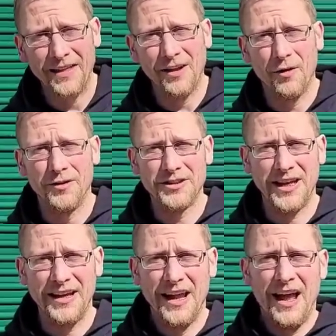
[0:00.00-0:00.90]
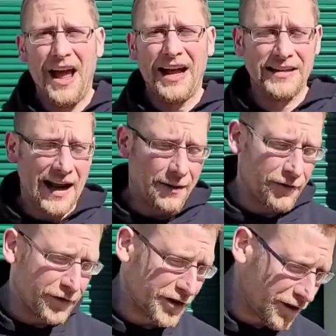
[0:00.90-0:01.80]
and the owner said, I said, how
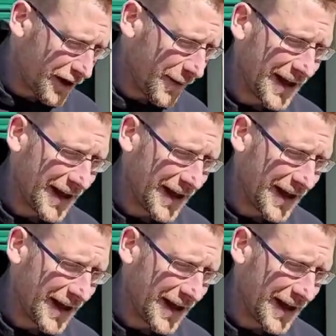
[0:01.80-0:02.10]
much for a security